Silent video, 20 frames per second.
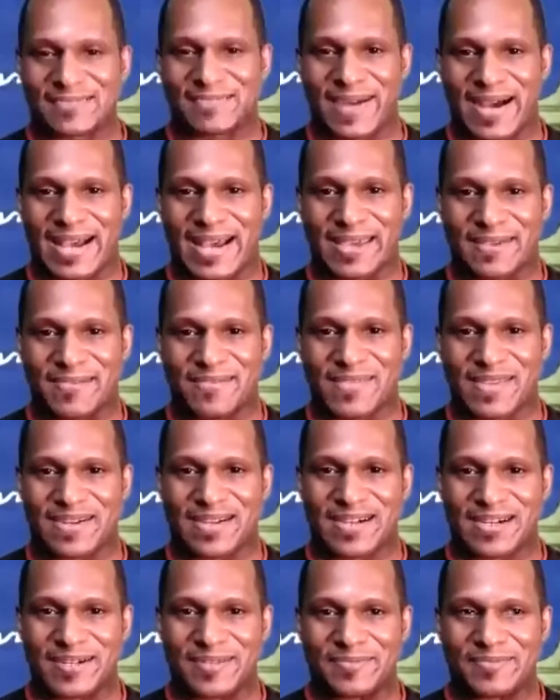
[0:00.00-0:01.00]
in my
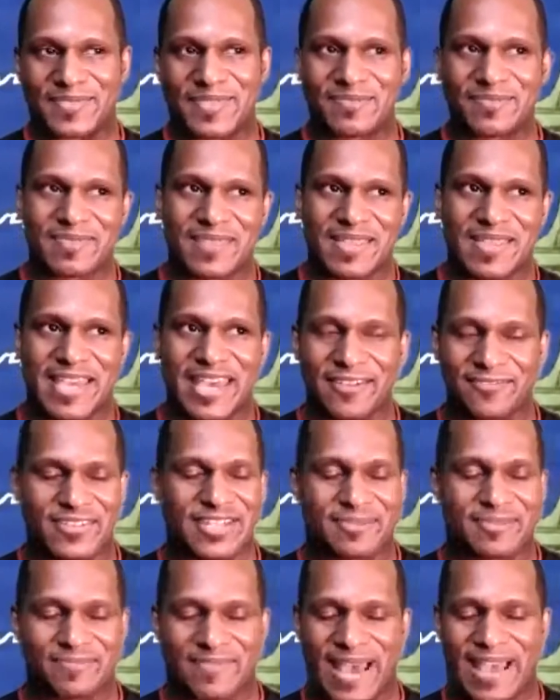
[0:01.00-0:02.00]

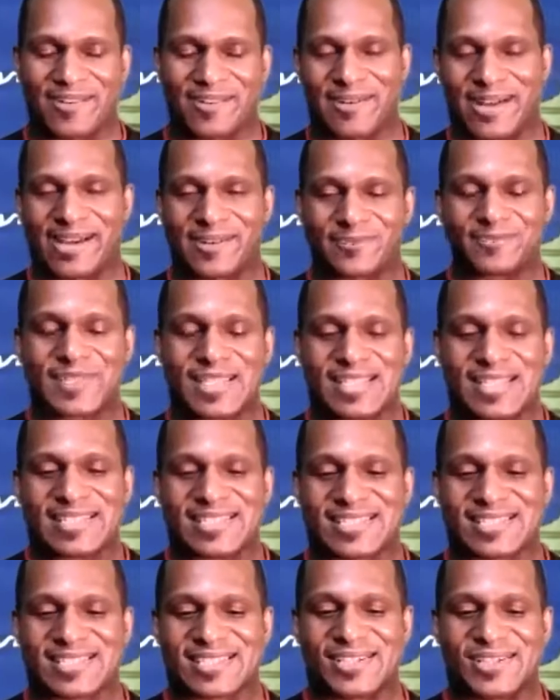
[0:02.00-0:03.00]
ethnic background.
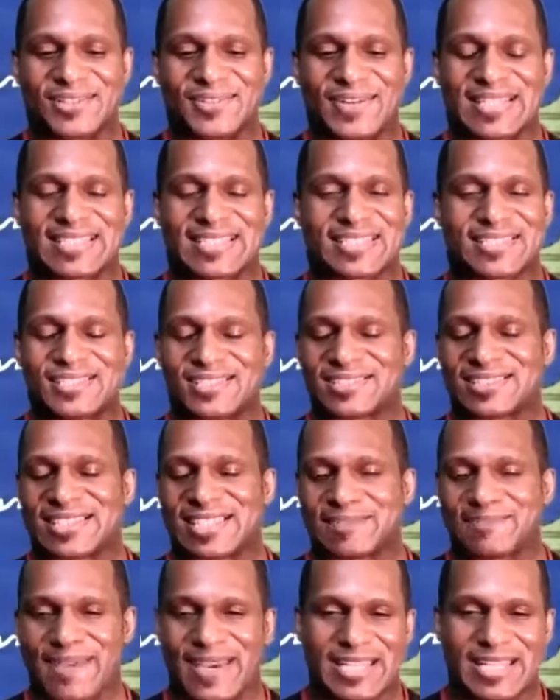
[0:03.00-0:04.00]
So I just took the
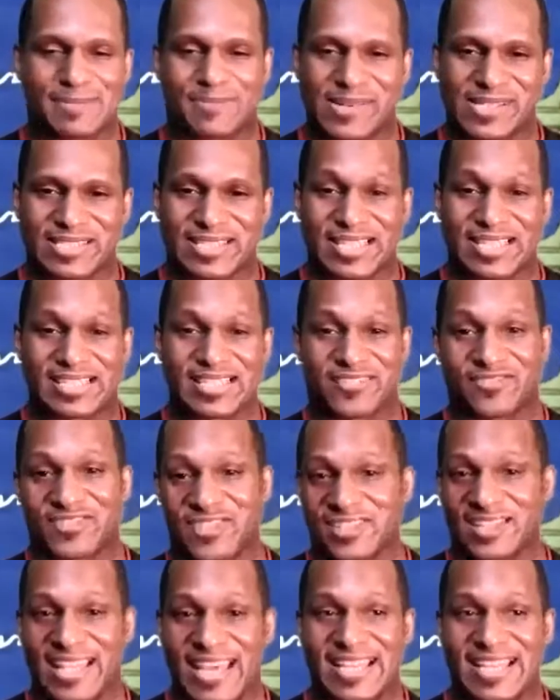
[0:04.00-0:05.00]
Spanish pronunciation of the
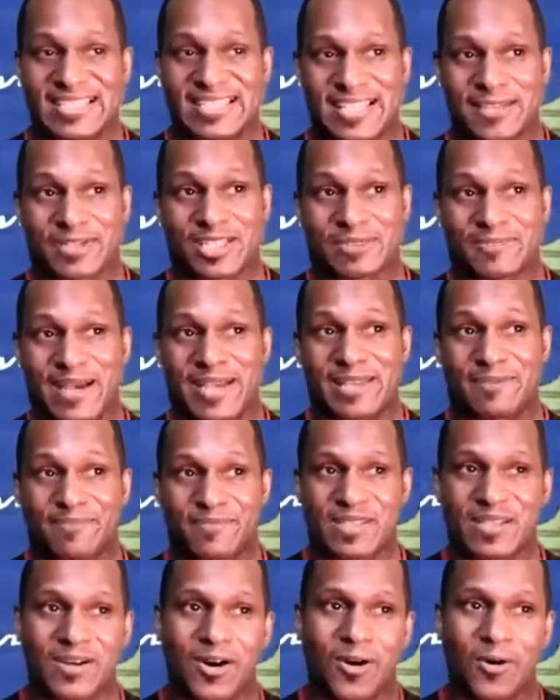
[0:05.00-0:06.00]
last name because my
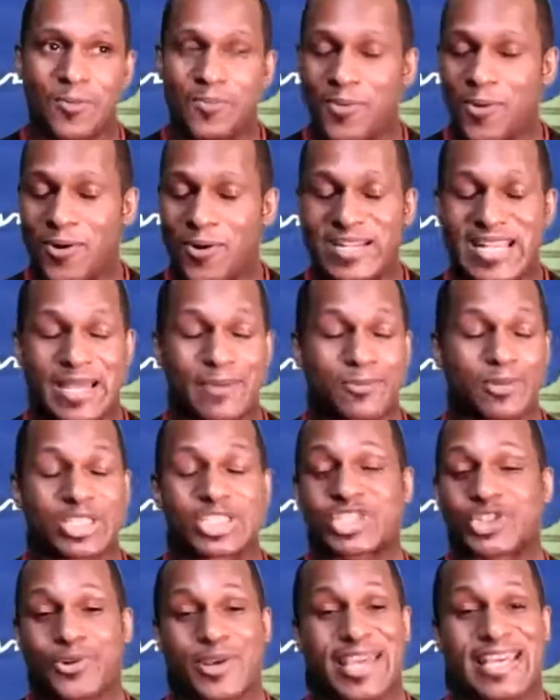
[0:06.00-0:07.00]
old porn name
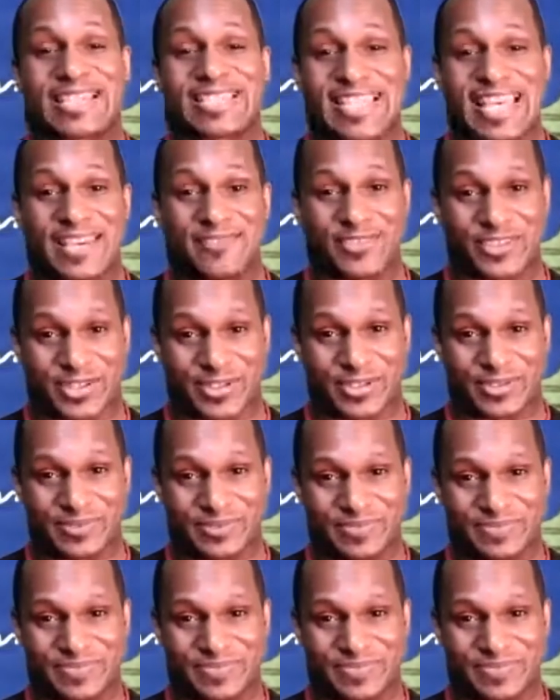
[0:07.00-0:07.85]
was Trey Xavier.